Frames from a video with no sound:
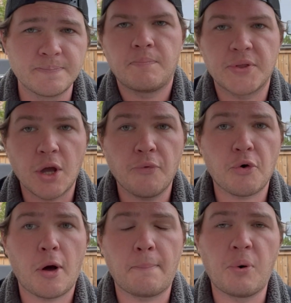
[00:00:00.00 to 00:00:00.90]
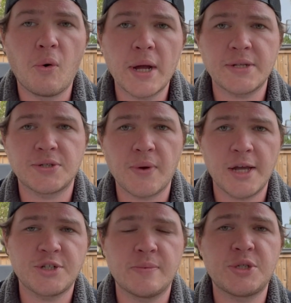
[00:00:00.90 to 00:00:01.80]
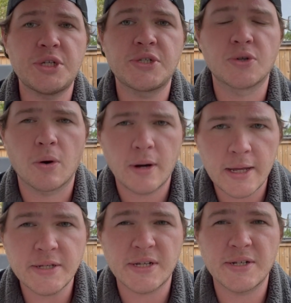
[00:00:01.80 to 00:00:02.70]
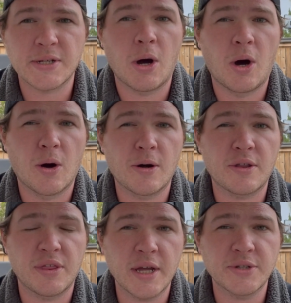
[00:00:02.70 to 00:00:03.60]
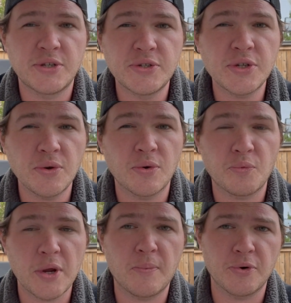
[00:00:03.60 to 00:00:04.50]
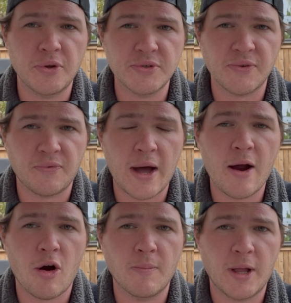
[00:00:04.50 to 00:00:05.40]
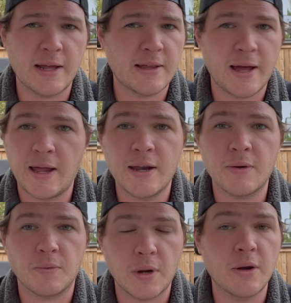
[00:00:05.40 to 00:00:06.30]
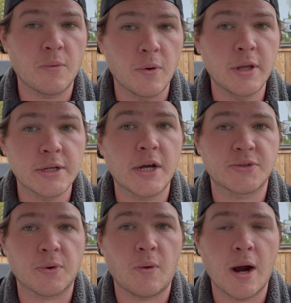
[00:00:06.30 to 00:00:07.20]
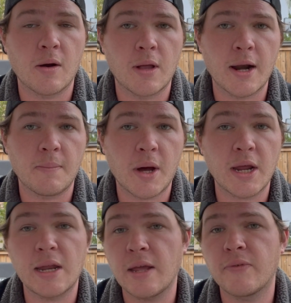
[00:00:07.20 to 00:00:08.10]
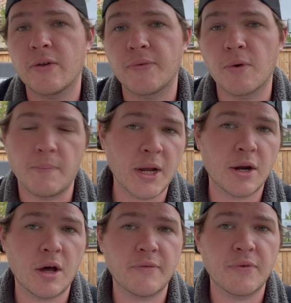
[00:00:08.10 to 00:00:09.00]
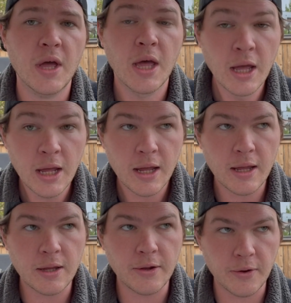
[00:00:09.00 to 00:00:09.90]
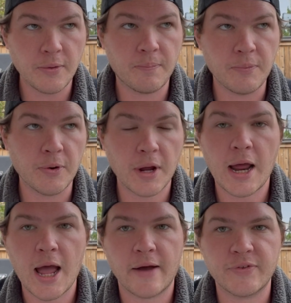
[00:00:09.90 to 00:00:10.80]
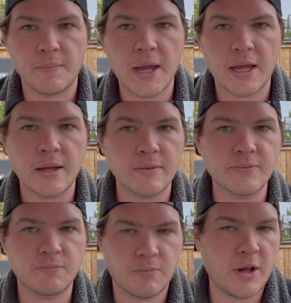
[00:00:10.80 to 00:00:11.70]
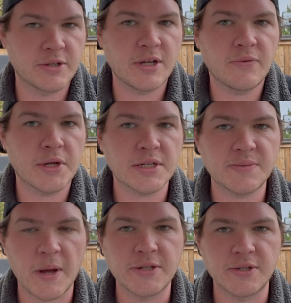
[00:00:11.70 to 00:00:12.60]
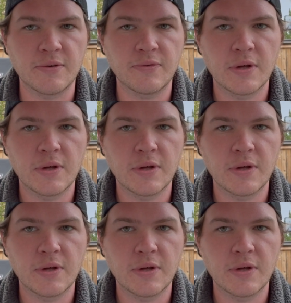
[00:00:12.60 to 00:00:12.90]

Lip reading: But the overall point to HMG's story is it is a hard thing to do to reproduce a firearm like that, and it really does require a lot of money. And even if you're big enough, you're going to have to make it relatively expensive.